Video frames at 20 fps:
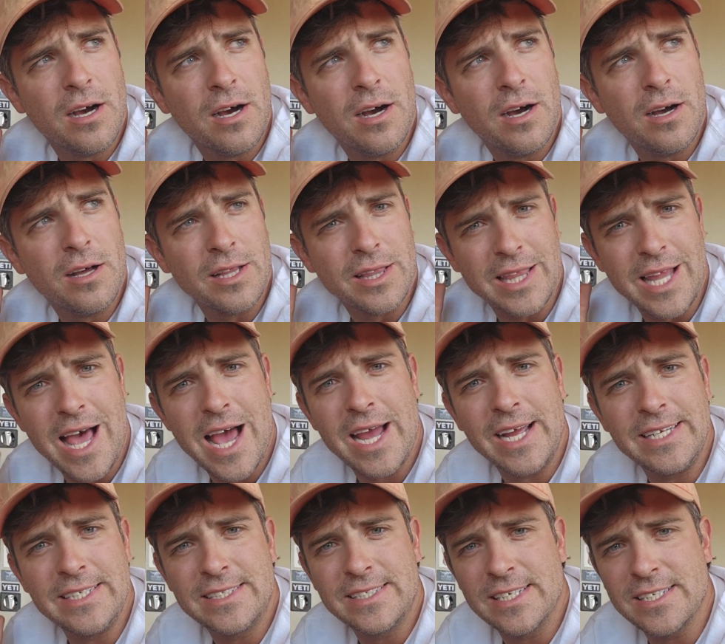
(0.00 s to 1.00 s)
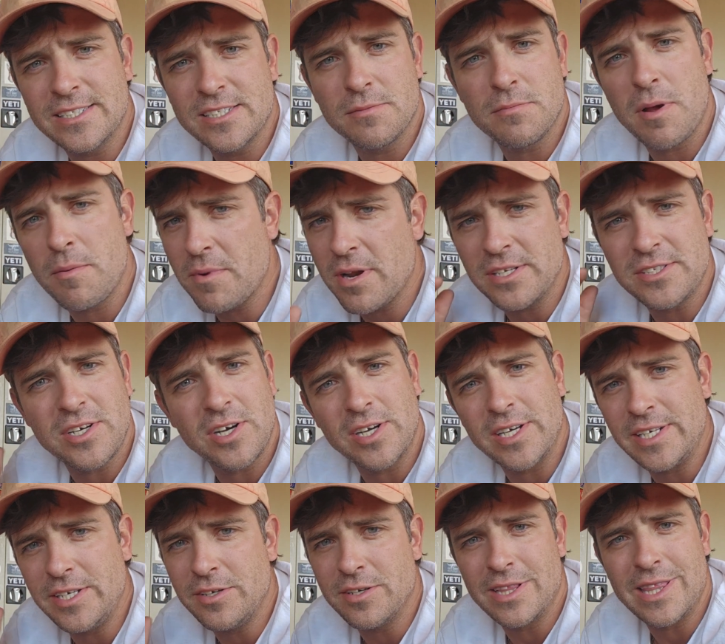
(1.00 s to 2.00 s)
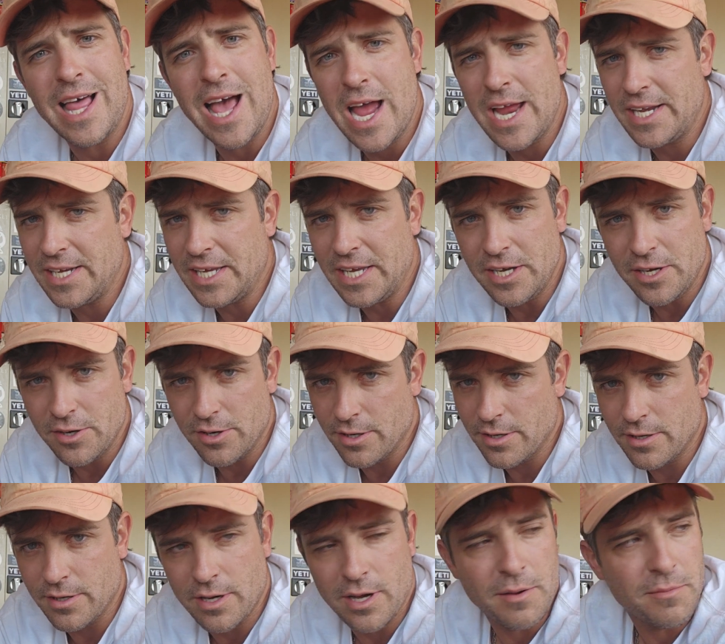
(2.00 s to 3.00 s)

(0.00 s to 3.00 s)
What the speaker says: Line system. I'm not talking line gear.